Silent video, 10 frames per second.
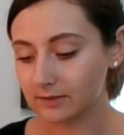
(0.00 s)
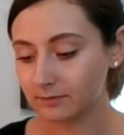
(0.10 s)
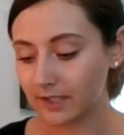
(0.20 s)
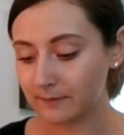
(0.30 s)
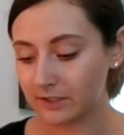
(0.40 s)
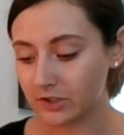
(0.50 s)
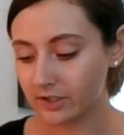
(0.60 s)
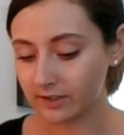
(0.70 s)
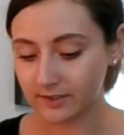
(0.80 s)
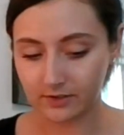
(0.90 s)
I mean, she
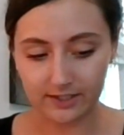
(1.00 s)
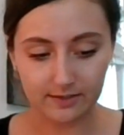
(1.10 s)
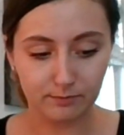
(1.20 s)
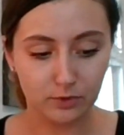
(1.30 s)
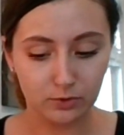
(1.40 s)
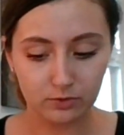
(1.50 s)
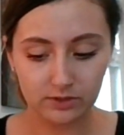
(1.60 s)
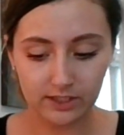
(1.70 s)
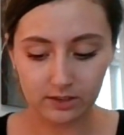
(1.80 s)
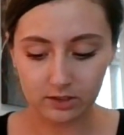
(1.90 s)
also has a moon
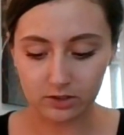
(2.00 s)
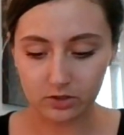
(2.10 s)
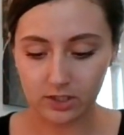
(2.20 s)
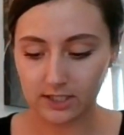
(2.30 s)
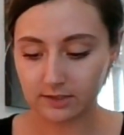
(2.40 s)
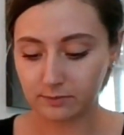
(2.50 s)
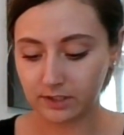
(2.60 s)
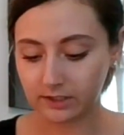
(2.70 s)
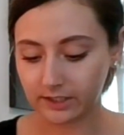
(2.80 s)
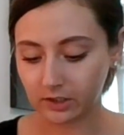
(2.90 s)
in her drawing, but
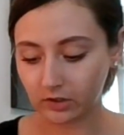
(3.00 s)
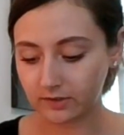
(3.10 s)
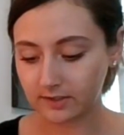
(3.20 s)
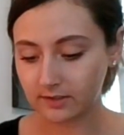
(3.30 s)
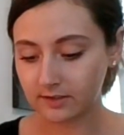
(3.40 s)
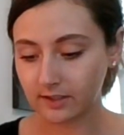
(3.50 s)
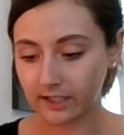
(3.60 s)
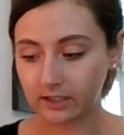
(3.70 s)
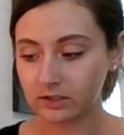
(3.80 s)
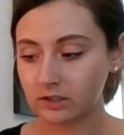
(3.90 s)
like hers is,
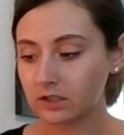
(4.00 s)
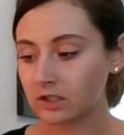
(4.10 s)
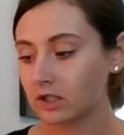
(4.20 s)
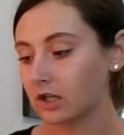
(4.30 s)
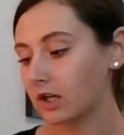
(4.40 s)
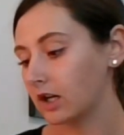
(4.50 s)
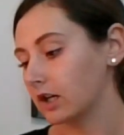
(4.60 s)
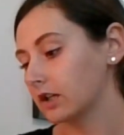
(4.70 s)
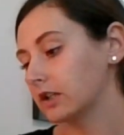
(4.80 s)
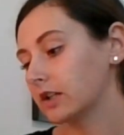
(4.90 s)
again,
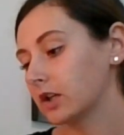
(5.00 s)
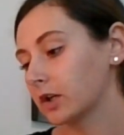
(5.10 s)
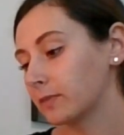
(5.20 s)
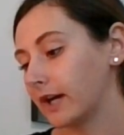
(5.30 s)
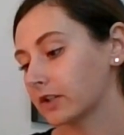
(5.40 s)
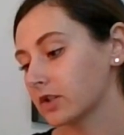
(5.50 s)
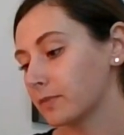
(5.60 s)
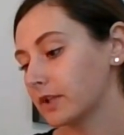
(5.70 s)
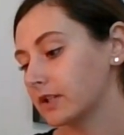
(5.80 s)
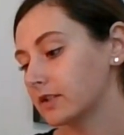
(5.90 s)
her backdrop
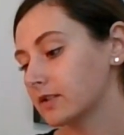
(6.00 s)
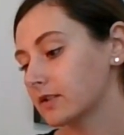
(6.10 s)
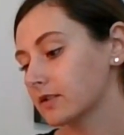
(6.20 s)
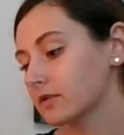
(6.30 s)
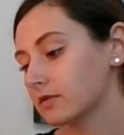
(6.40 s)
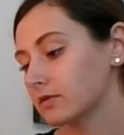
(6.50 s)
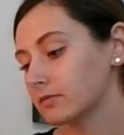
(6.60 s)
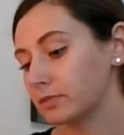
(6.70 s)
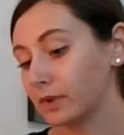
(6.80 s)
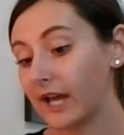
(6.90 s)
is
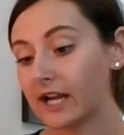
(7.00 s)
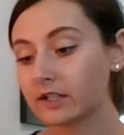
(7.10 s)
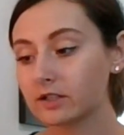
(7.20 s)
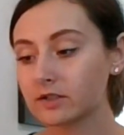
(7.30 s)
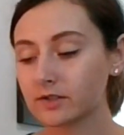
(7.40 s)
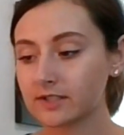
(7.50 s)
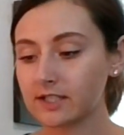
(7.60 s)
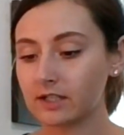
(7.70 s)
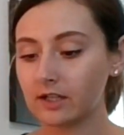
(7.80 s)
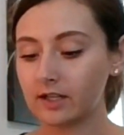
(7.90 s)
black, so it's
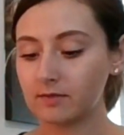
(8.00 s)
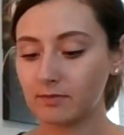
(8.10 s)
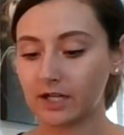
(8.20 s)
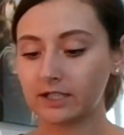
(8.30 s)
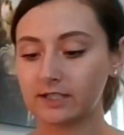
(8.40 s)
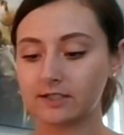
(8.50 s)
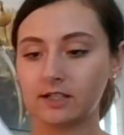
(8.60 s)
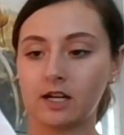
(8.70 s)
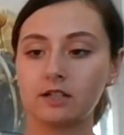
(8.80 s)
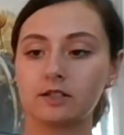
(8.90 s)
at night. Mine is
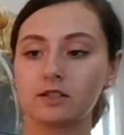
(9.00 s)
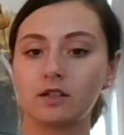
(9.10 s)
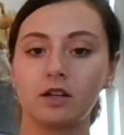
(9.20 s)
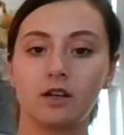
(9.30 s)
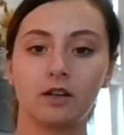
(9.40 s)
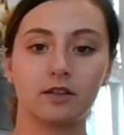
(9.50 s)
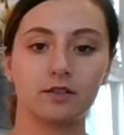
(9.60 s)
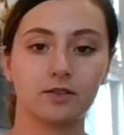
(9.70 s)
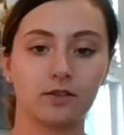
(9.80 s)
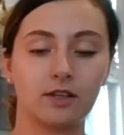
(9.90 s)
not.
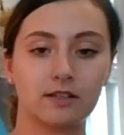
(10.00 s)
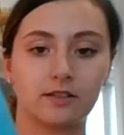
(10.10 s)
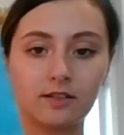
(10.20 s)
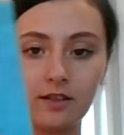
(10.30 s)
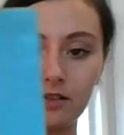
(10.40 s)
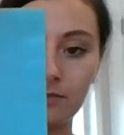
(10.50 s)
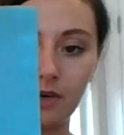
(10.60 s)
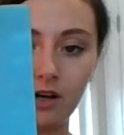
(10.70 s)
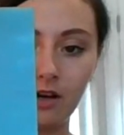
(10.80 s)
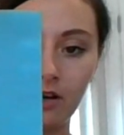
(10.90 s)
So this is
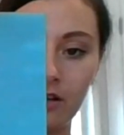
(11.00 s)
my